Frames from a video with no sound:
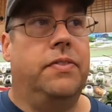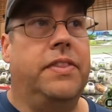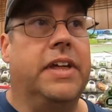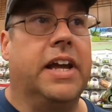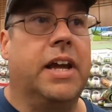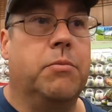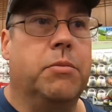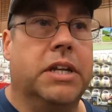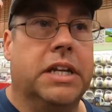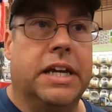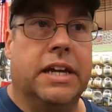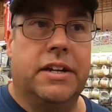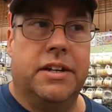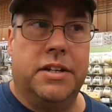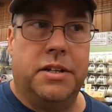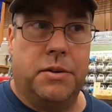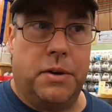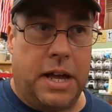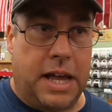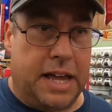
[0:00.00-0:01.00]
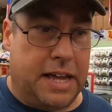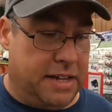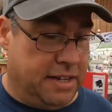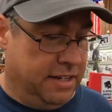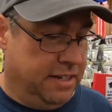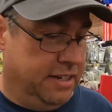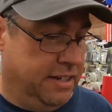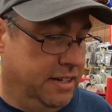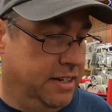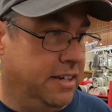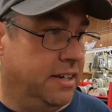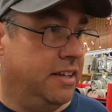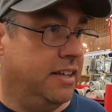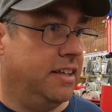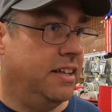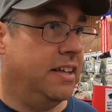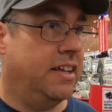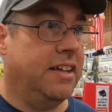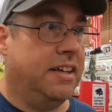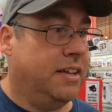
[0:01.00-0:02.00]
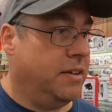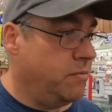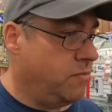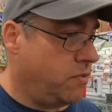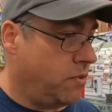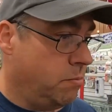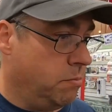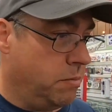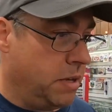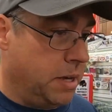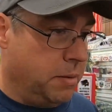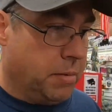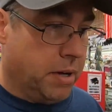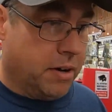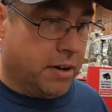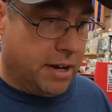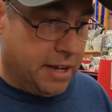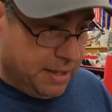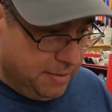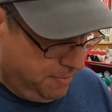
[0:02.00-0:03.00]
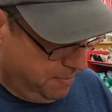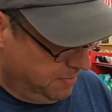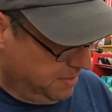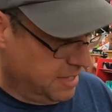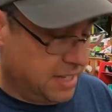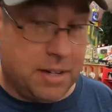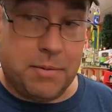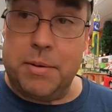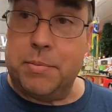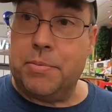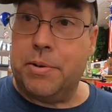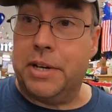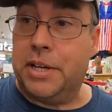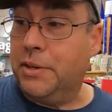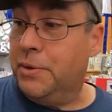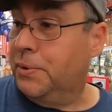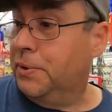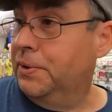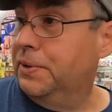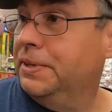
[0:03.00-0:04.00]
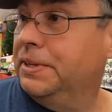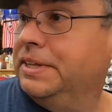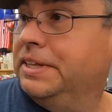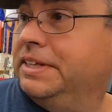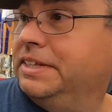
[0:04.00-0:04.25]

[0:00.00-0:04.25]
think I'm gonna get a new hat from Mayberry. That'd be pretty cool.